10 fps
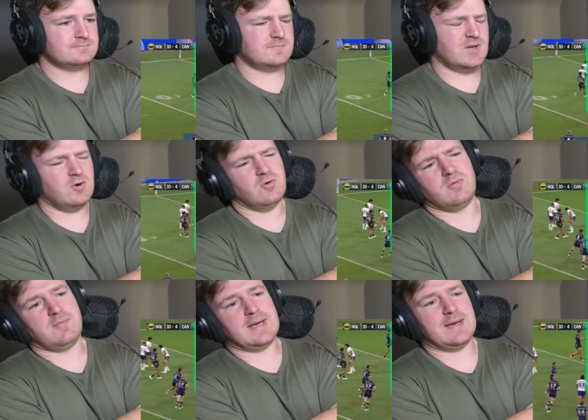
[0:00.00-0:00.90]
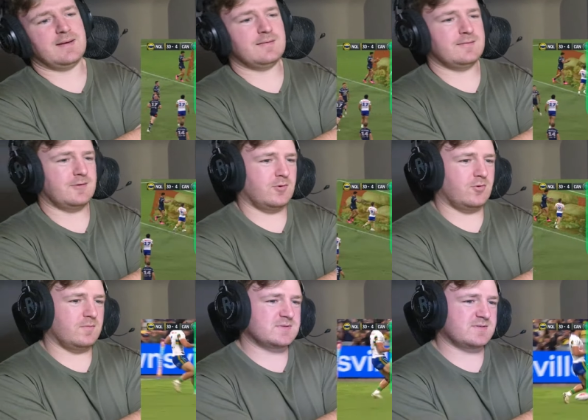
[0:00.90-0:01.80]
Oh man,
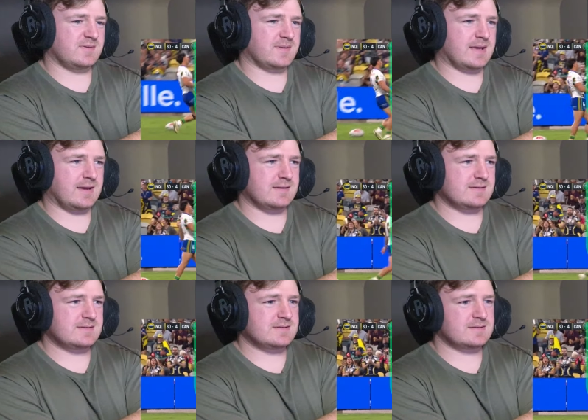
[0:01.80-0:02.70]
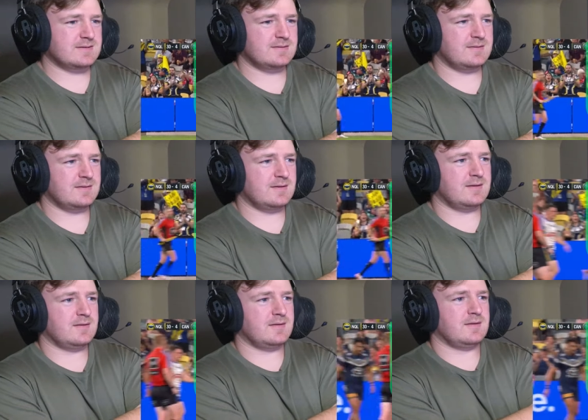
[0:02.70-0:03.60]
Holmes, what a catch.
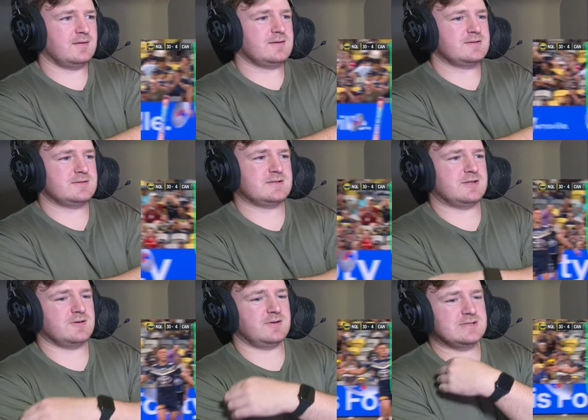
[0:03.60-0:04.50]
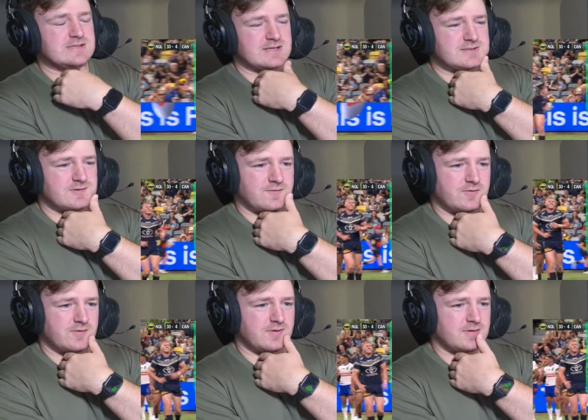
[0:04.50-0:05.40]

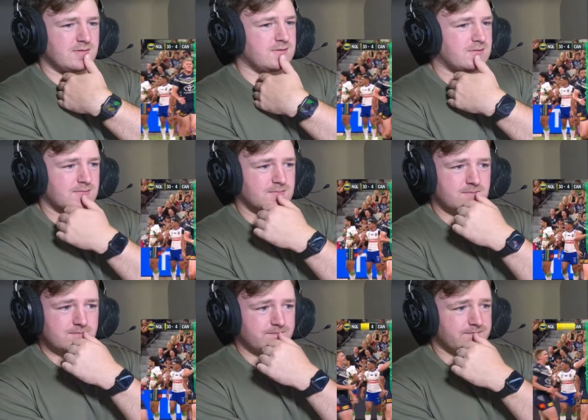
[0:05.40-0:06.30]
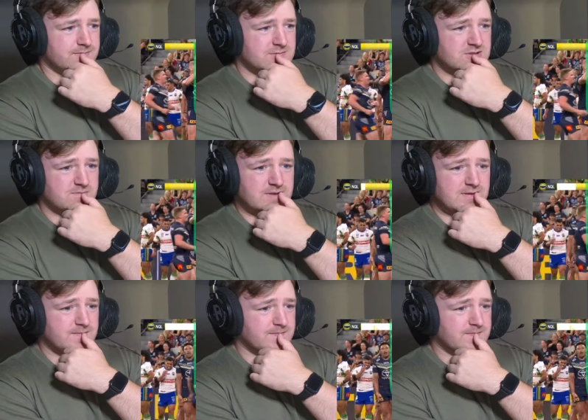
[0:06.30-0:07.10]
36-4. Should be.